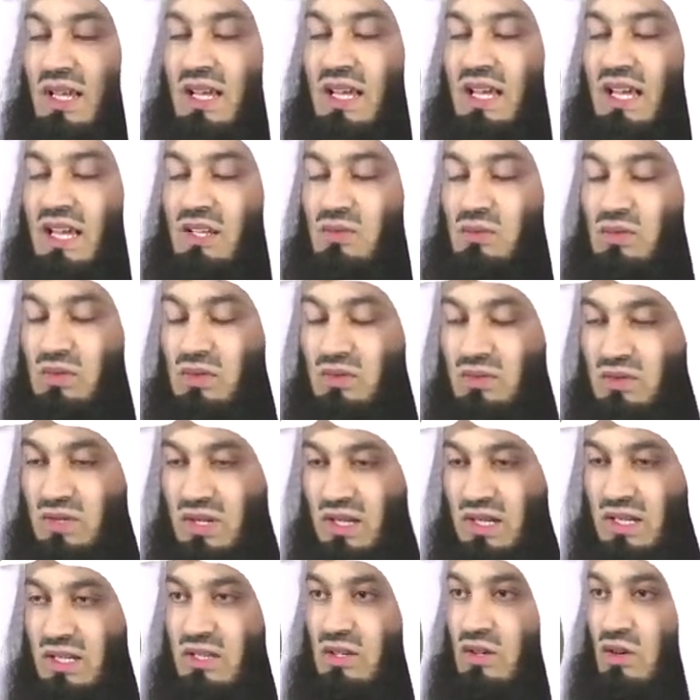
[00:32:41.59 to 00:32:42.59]
it would
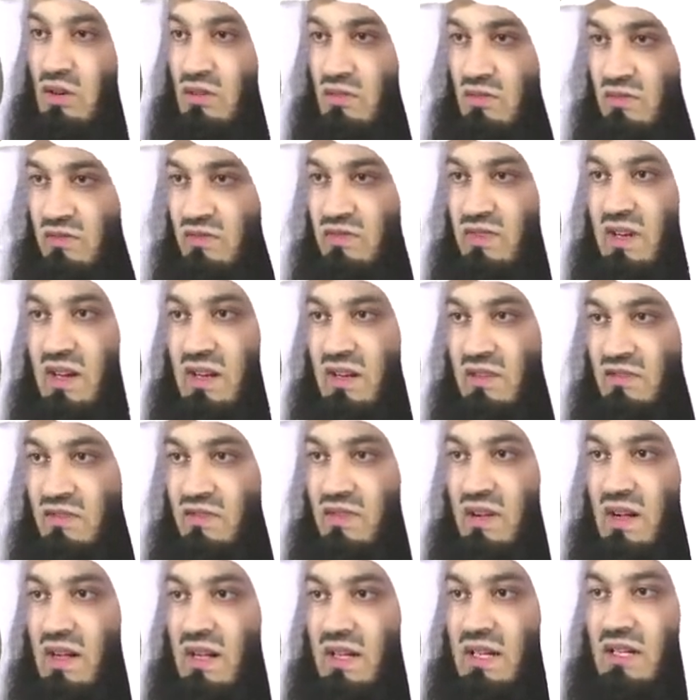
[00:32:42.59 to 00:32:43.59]
really go very
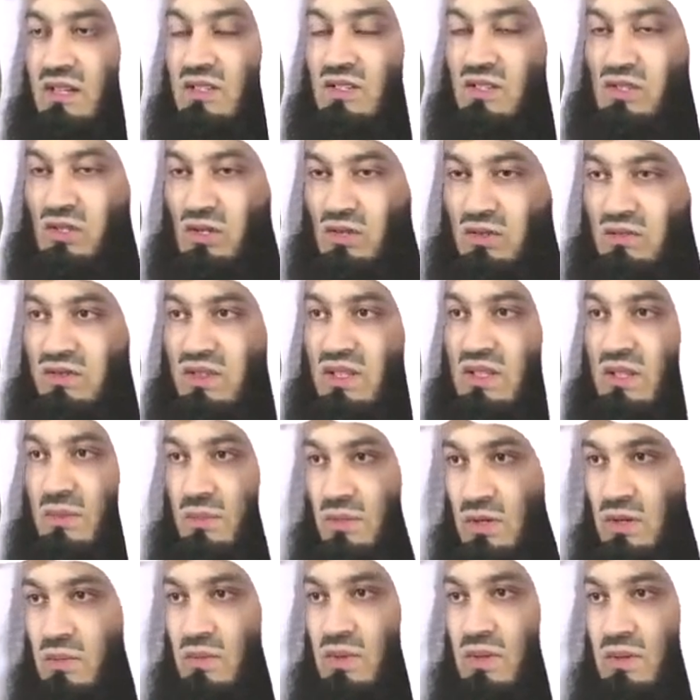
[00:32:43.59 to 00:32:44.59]
far in solving the
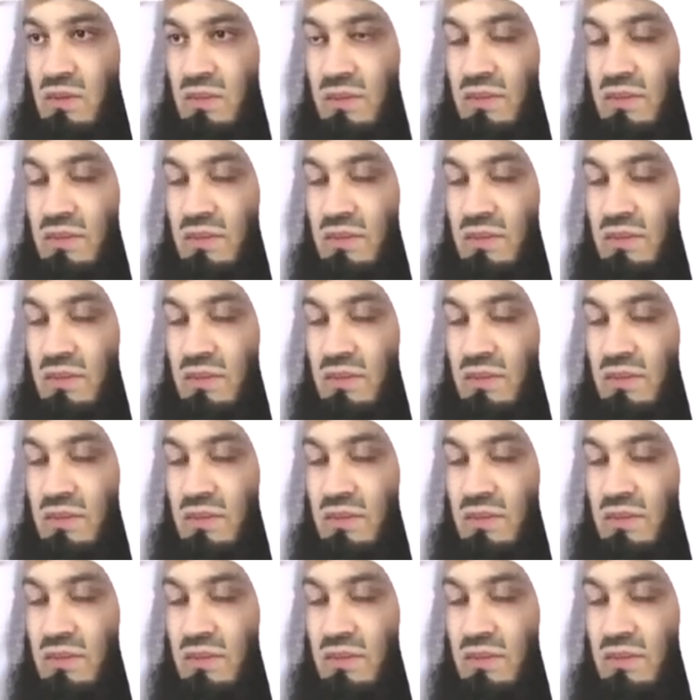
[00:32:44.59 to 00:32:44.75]
problem.